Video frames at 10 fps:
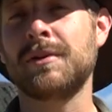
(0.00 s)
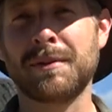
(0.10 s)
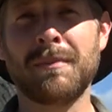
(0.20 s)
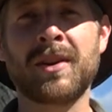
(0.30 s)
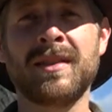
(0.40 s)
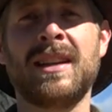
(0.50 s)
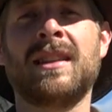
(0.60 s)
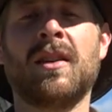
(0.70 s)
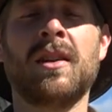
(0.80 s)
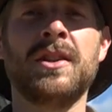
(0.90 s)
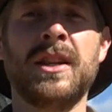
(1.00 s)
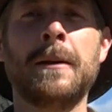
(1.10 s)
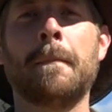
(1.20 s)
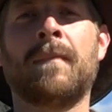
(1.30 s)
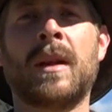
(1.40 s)
with modern technology,
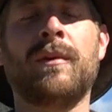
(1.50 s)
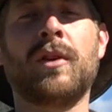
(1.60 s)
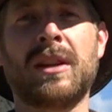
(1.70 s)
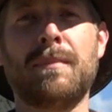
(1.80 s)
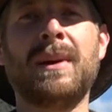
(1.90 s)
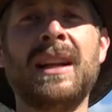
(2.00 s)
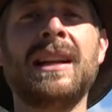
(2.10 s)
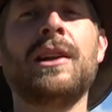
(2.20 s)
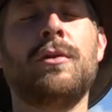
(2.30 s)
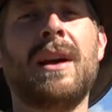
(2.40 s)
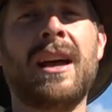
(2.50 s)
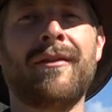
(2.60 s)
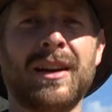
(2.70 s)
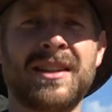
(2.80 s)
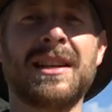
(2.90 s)
we've got the ability to
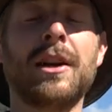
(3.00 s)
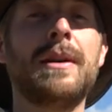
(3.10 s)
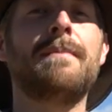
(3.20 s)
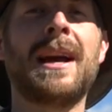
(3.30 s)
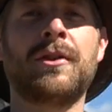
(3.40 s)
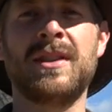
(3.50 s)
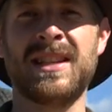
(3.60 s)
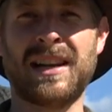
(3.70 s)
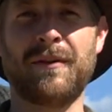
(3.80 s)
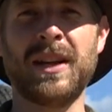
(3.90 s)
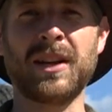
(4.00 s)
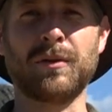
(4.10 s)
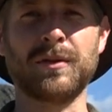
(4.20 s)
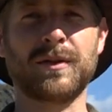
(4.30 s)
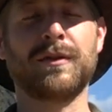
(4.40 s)
have auxiliary batteries in our
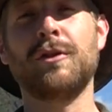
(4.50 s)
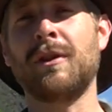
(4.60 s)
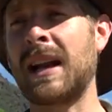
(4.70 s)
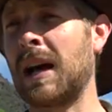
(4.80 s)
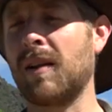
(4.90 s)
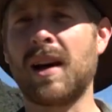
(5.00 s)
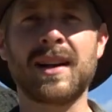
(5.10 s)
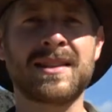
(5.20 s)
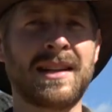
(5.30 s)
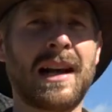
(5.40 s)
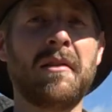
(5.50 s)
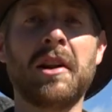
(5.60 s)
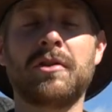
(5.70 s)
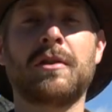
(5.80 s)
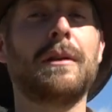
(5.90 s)
vehicles to run our lights and our
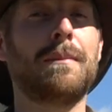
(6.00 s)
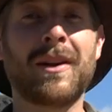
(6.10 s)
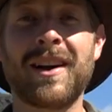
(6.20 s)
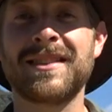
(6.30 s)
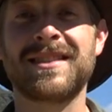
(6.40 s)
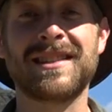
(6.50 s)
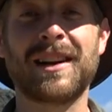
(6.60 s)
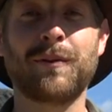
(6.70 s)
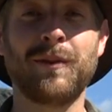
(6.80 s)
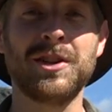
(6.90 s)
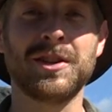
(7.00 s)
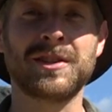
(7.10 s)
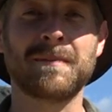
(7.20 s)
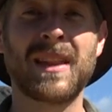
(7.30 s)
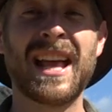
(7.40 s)
electrical appliances like
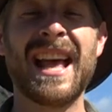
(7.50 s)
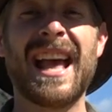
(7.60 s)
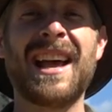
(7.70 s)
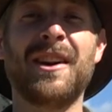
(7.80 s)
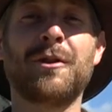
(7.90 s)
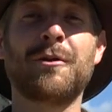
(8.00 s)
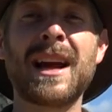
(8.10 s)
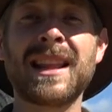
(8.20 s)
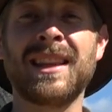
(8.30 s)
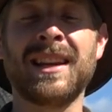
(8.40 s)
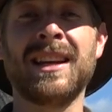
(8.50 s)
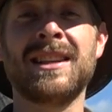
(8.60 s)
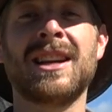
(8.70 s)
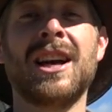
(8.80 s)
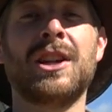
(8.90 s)
fridges. And a great thing
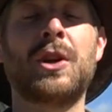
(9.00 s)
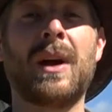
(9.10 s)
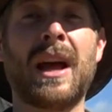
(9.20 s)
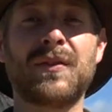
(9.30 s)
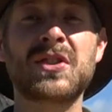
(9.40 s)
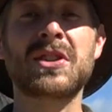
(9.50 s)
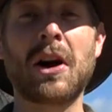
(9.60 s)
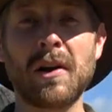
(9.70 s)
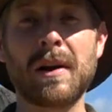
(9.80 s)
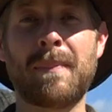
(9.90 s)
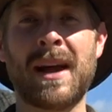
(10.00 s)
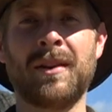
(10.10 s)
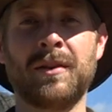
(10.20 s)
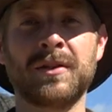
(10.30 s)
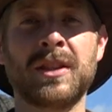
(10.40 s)
is to have solar
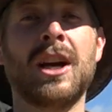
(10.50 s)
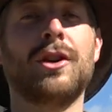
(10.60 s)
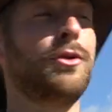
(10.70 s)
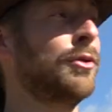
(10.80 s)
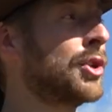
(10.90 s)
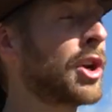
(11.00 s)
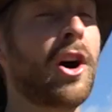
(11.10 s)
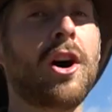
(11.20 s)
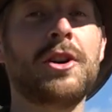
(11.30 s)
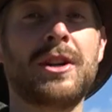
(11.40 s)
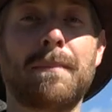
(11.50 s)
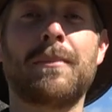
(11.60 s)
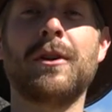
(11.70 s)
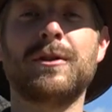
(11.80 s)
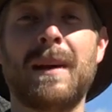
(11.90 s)
panels to charge up
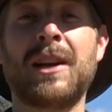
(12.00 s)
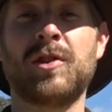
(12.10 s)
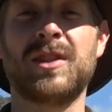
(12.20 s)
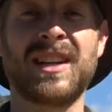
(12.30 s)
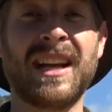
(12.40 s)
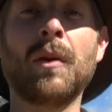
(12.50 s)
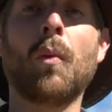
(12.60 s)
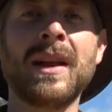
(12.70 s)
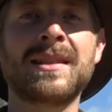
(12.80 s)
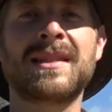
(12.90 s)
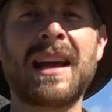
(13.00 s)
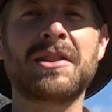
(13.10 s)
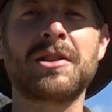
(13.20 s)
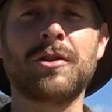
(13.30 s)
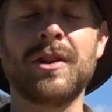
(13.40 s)
those batteries again when
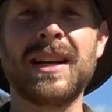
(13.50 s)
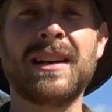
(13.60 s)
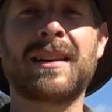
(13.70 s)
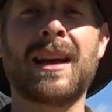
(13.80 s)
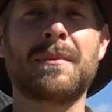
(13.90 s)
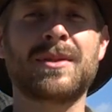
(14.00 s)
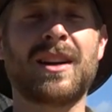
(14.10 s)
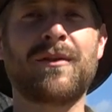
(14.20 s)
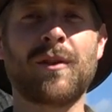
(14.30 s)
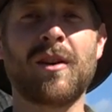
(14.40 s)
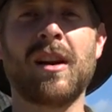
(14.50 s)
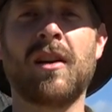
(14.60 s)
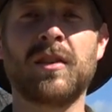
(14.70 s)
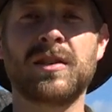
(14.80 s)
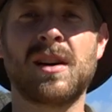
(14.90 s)
stationary in a campsite for a
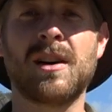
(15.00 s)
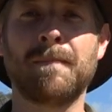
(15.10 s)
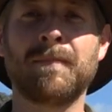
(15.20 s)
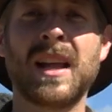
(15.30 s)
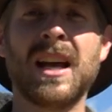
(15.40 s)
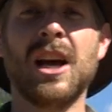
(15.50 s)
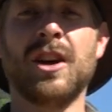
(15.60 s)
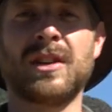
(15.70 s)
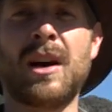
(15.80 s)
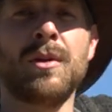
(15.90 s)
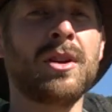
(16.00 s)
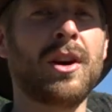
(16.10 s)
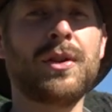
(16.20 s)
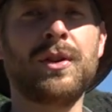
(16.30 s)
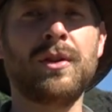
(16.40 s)
long time. So I want to
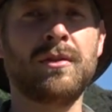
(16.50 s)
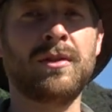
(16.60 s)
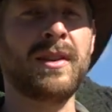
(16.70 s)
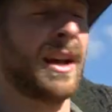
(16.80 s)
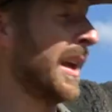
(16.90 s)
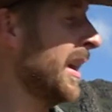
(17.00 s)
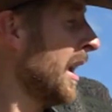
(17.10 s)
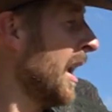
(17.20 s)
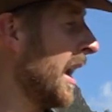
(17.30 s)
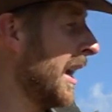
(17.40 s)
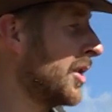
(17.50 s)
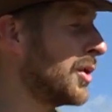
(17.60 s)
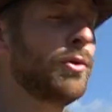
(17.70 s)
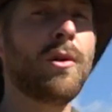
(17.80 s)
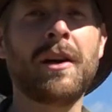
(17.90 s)
go through today a
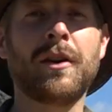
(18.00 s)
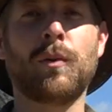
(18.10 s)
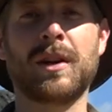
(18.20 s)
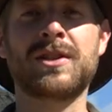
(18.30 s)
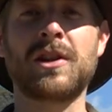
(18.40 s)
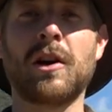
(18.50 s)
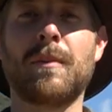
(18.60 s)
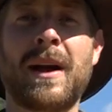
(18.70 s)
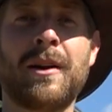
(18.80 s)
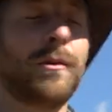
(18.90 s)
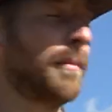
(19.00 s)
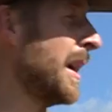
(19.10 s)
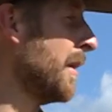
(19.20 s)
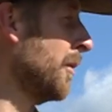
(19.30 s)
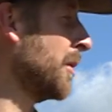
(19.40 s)
200 watt solar panel
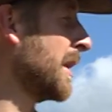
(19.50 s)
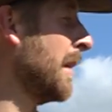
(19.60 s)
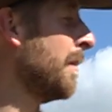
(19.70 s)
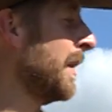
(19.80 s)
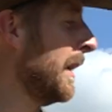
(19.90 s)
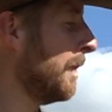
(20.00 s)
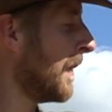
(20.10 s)
by the Bush Company.